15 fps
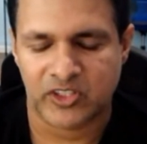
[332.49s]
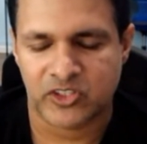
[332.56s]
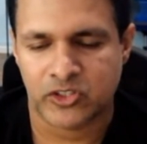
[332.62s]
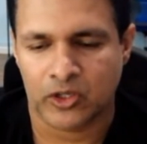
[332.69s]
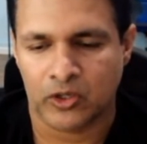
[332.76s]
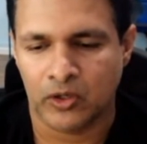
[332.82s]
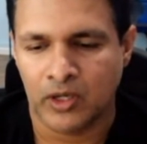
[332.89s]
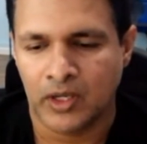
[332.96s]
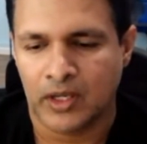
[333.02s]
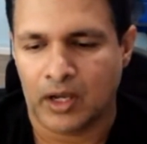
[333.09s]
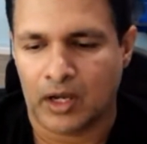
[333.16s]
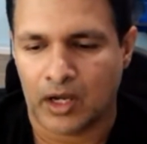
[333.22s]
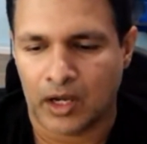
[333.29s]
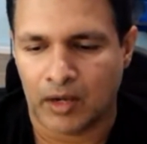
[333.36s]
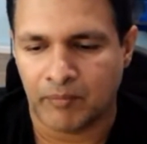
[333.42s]
So,
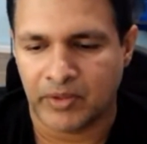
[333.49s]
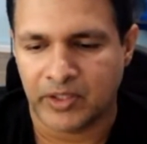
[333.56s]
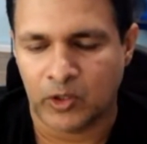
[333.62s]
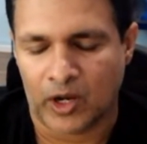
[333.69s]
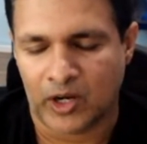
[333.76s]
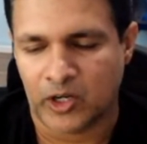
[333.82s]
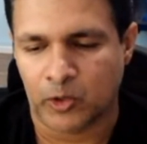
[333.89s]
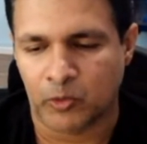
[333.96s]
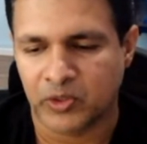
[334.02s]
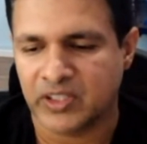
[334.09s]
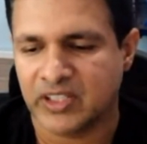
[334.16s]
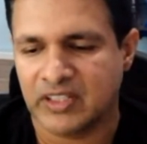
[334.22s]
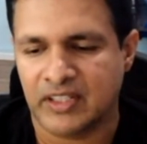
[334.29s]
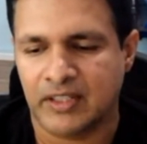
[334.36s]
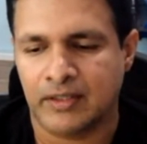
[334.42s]
um, you know, I heard a really
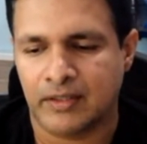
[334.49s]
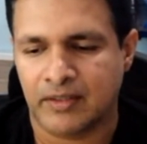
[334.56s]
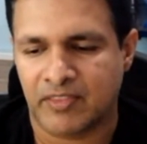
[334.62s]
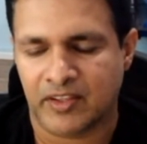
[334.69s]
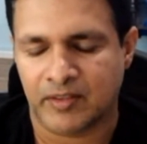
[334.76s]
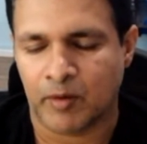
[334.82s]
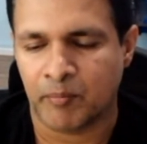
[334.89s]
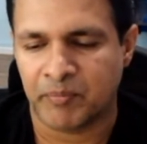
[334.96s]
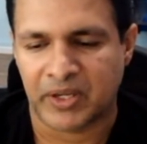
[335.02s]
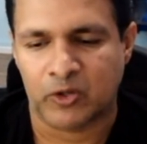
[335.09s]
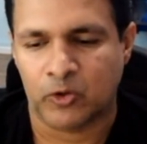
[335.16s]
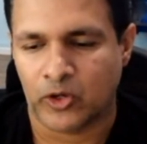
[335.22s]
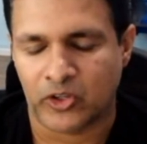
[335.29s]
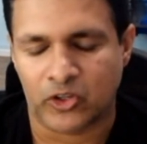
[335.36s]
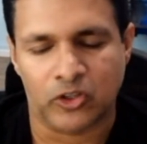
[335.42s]
neat thing about
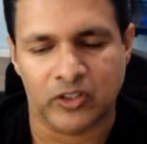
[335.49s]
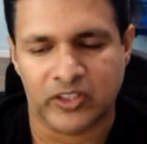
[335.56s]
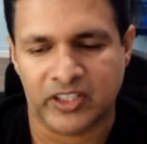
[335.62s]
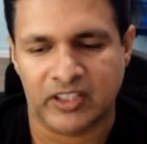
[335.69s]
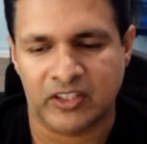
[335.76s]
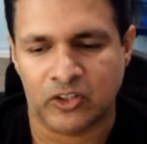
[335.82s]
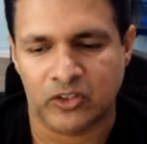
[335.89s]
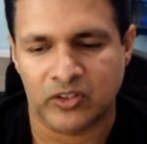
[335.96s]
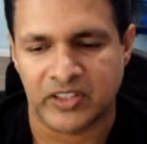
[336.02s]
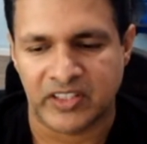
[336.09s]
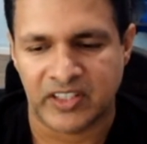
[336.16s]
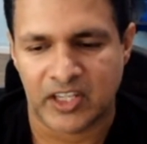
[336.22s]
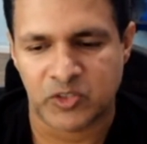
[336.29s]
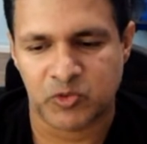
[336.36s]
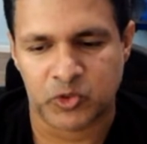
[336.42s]
Bitcoin early in early
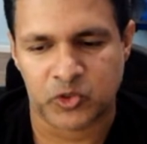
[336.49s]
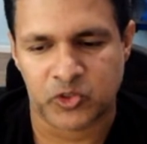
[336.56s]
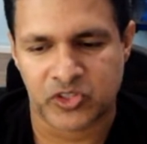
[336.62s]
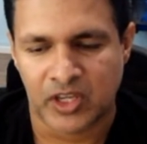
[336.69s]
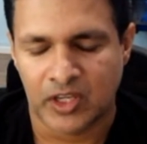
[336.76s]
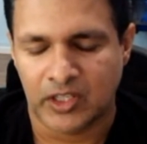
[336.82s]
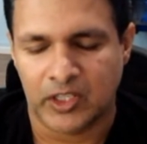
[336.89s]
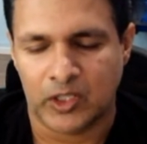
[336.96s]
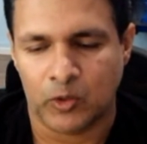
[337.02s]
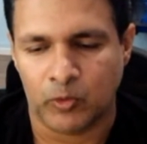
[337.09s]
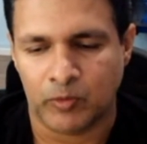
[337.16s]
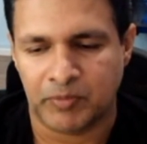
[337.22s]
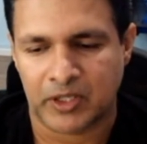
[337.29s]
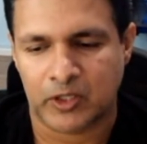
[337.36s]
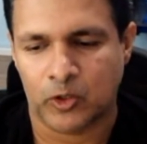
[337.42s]
days, which was, you know,
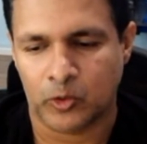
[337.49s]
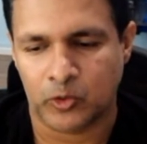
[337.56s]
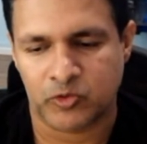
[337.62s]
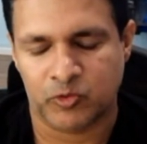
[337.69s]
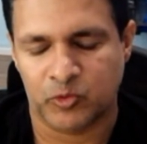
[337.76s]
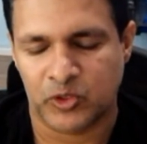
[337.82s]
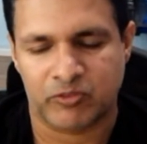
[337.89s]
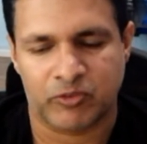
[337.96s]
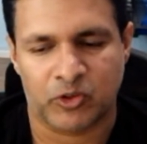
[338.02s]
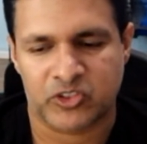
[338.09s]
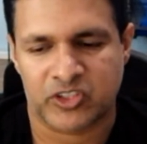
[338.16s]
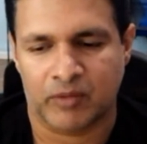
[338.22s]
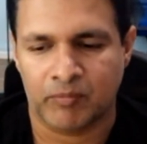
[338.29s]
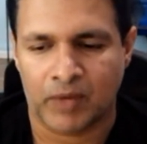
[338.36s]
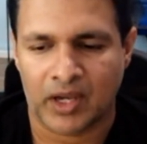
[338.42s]
when Bitcoin was really
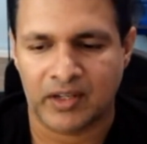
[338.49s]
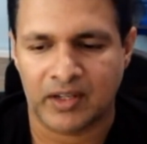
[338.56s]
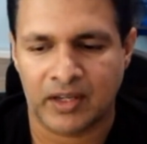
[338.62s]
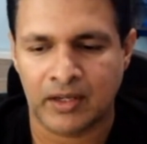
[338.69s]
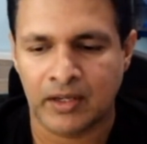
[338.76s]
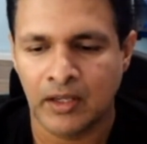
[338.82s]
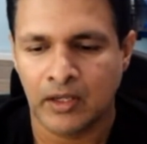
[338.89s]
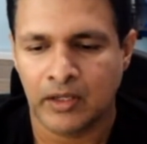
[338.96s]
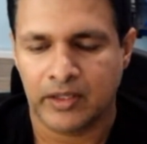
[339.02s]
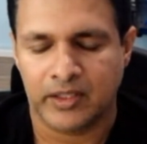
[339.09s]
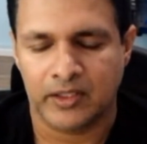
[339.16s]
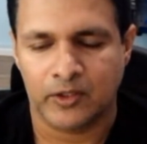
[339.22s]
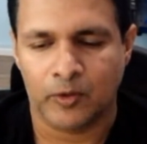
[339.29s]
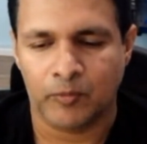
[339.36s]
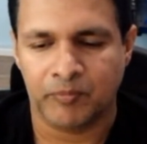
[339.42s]
focused on mining,
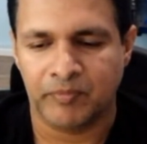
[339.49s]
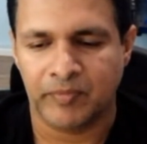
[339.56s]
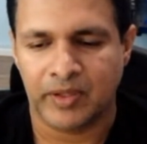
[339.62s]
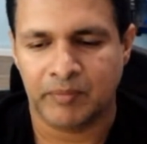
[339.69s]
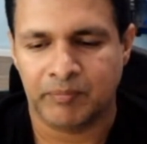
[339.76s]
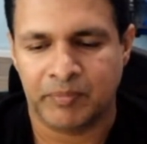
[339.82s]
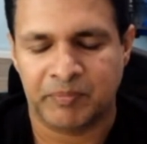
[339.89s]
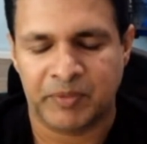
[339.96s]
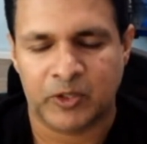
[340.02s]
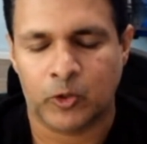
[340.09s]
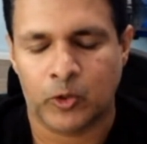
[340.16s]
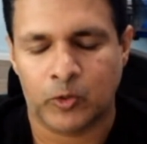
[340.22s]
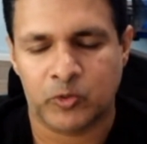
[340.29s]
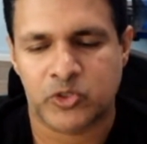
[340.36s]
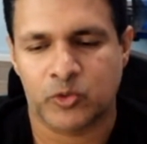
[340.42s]
you know,
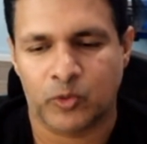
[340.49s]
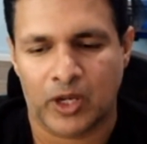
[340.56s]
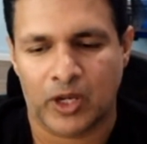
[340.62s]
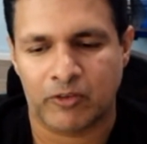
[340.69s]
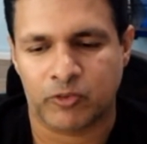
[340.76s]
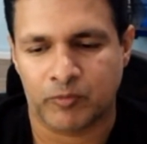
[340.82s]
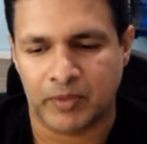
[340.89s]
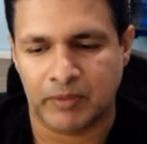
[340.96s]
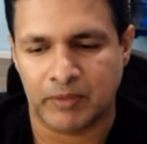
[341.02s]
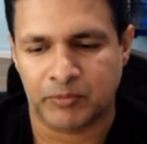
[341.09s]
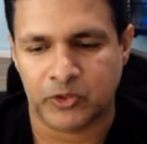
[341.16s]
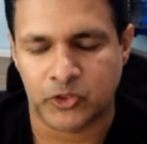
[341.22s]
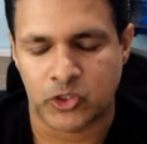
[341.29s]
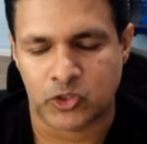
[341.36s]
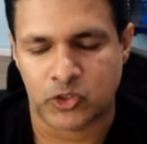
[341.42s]
Bitcoin was a way for
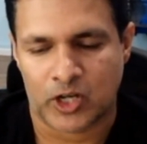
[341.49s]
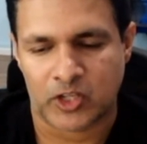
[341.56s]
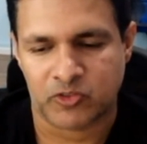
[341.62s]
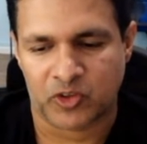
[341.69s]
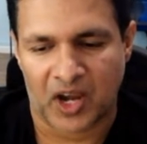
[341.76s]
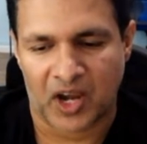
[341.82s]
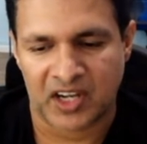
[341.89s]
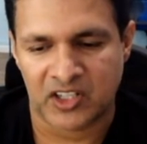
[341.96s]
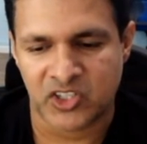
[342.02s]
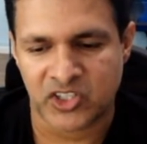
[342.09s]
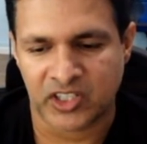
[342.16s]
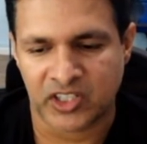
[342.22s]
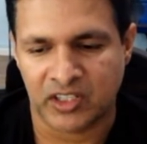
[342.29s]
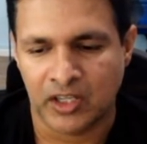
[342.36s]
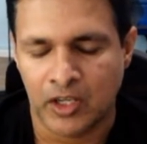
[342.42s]
people to transfer
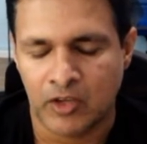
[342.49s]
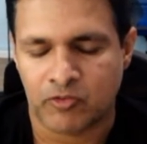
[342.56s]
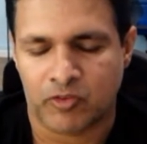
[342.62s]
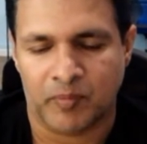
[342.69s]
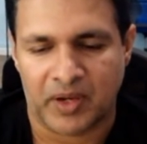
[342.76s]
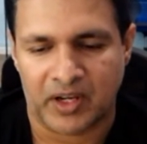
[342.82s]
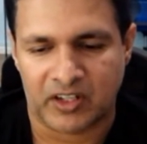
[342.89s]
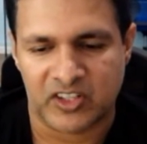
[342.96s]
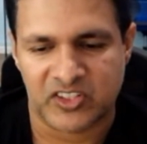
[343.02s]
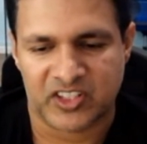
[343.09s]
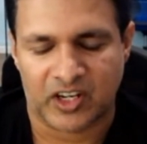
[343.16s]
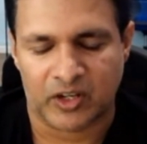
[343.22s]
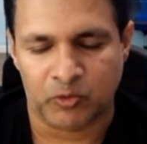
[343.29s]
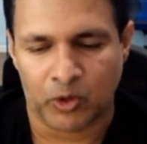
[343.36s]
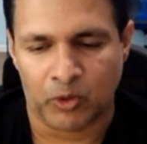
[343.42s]
energy from areas that
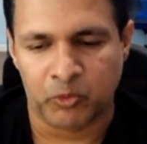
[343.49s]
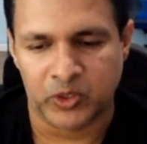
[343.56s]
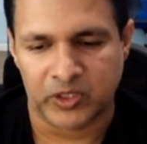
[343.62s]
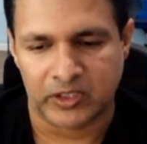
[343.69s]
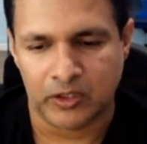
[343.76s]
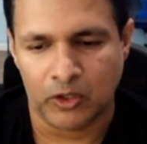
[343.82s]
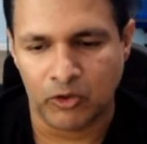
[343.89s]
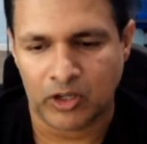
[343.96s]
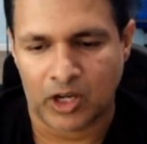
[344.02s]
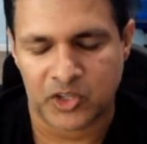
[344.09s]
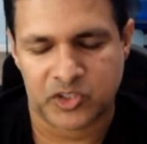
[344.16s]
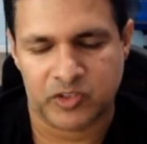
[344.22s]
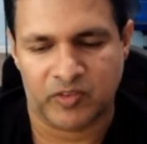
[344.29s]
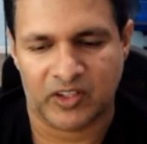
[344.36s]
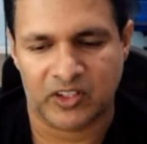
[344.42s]
had a really low
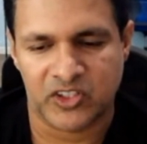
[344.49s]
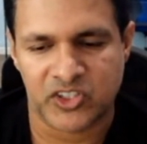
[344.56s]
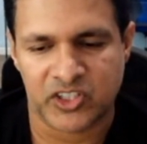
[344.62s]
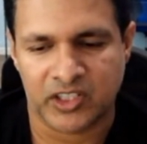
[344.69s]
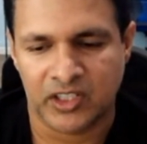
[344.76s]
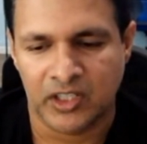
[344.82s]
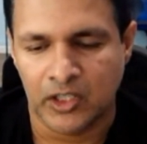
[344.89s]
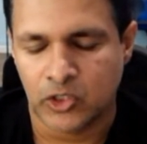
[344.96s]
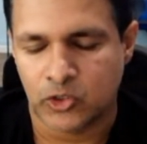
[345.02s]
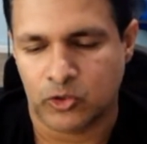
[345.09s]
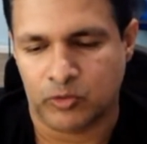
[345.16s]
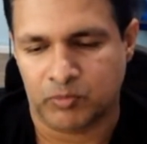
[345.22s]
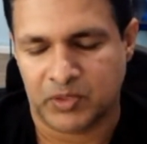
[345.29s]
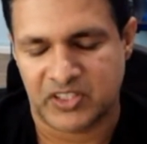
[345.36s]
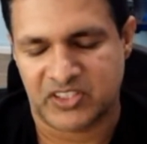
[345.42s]
cost of energy to
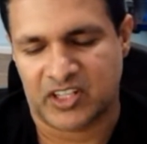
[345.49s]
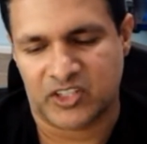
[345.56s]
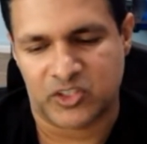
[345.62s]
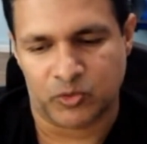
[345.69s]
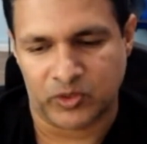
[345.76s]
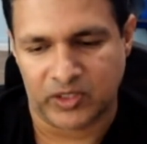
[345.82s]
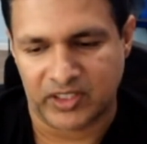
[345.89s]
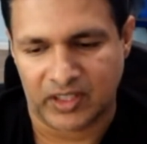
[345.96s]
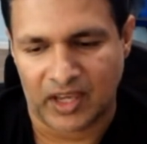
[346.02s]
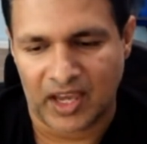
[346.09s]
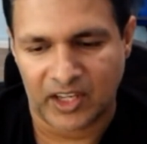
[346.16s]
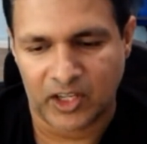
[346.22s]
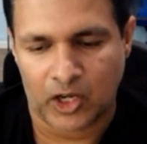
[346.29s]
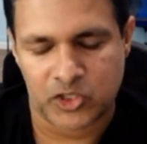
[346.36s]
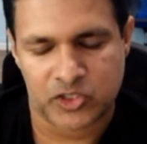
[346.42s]
a place that has a really
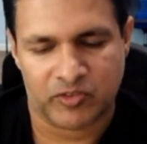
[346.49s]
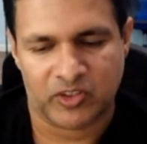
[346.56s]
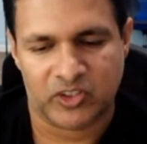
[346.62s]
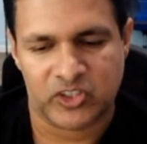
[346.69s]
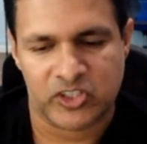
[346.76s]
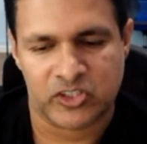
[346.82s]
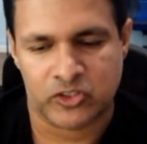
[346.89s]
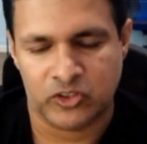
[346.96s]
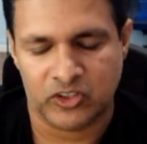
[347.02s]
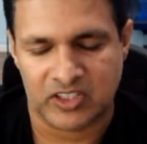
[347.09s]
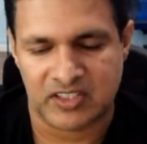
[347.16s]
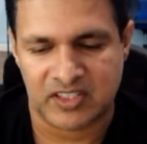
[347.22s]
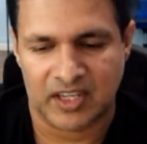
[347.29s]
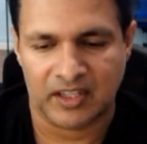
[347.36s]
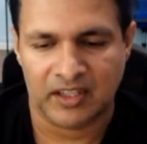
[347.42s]
high cost of energy. So you can
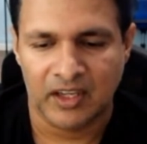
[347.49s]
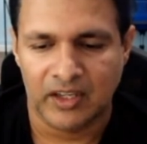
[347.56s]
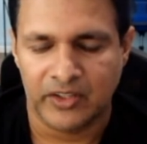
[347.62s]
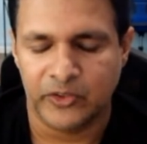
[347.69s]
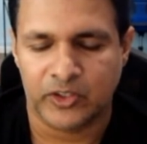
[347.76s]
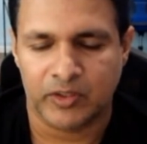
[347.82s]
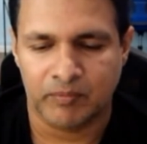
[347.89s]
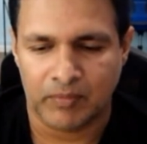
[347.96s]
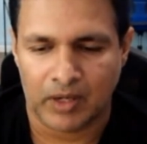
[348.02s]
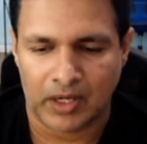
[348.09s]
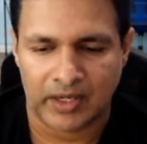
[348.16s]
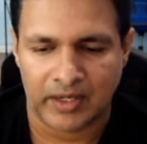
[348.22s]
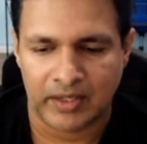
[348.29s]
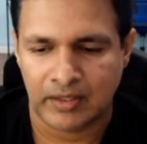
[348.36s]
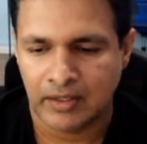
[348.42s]
take, you can
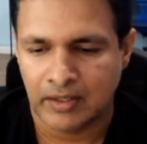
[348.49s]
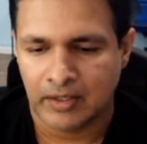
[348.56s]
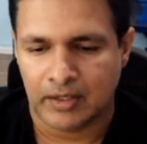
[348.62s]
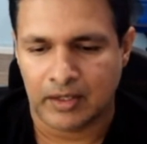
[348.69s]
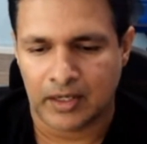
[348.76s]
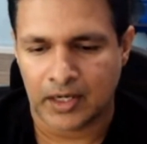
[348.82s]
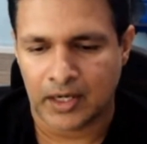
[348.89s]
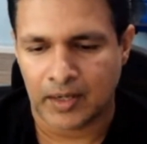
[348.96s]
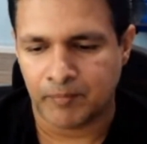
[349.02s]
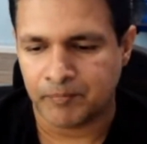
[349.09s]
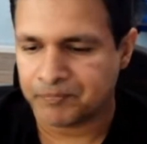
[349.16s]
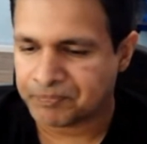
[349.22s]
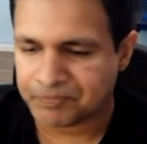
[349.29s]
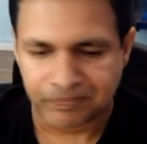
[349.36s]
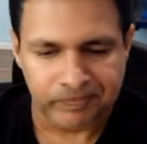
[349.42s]
mine, um,